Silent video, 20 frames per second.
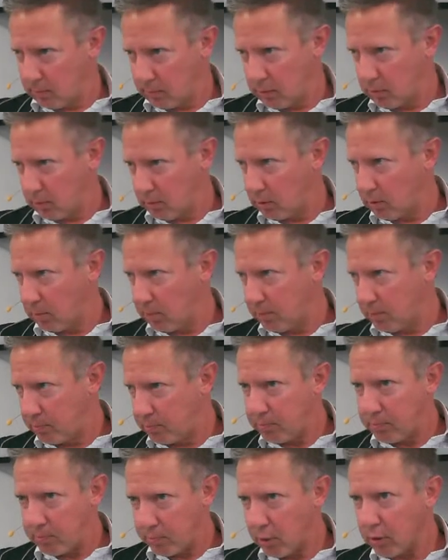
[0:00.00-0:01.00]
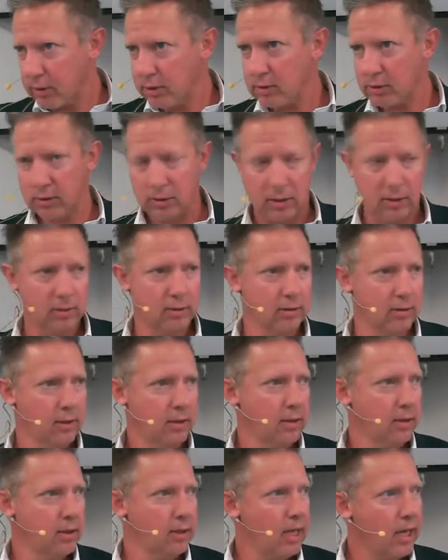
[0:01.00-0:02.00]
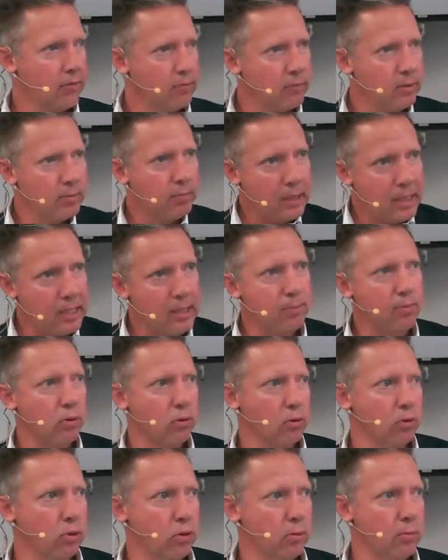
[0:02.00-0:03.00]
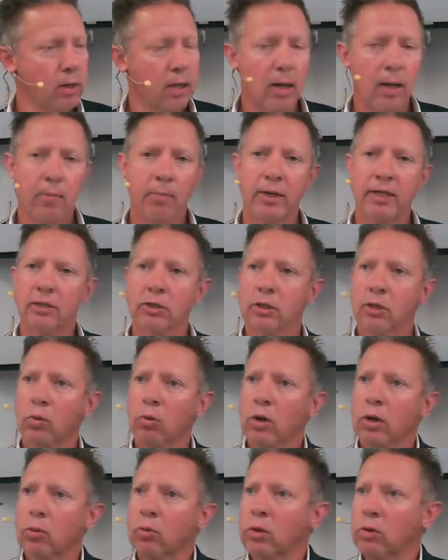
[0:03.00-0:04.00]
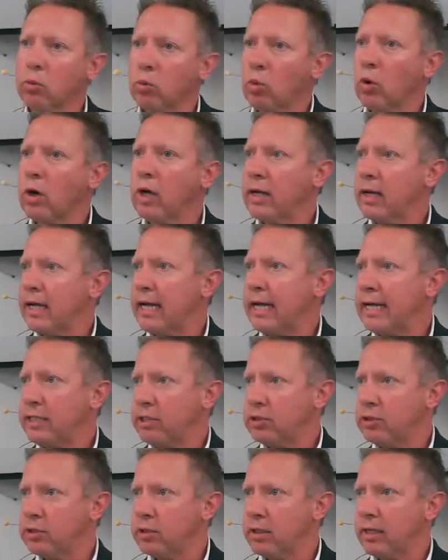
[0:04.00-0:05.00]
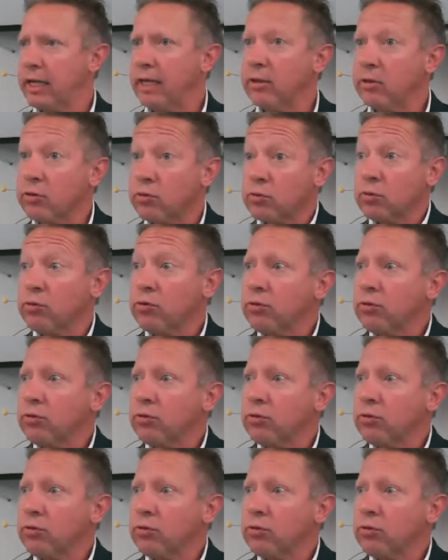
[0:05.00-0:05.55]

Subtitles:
you know, person, every people group, but he's going to work with one nation. And through